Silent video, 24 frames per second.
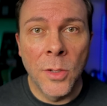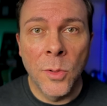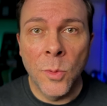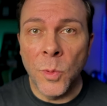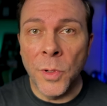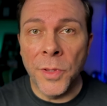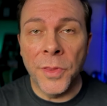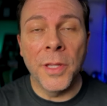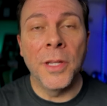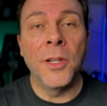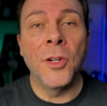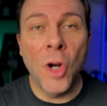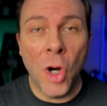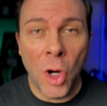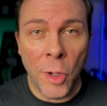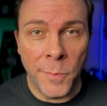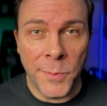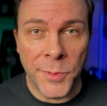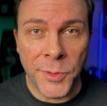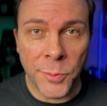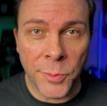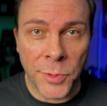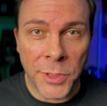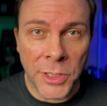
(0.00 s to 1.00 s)
within
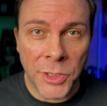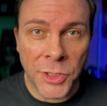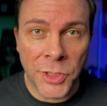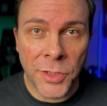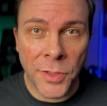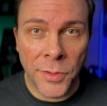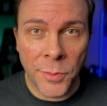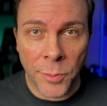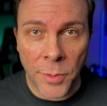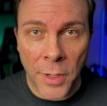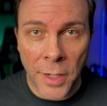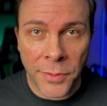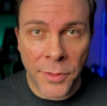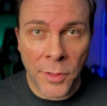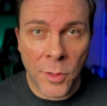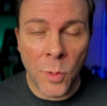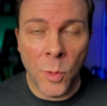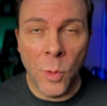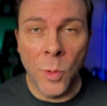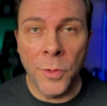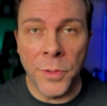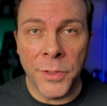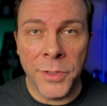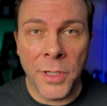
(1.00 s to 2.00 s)
arm's reach throughout the
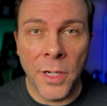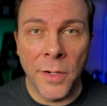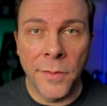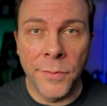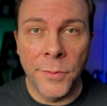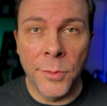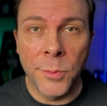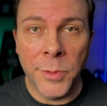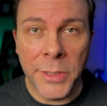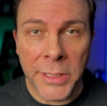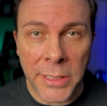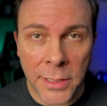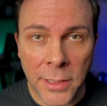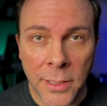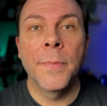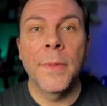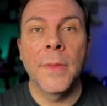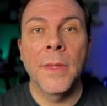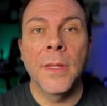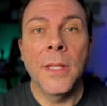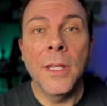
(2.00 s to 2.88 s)
course of the read.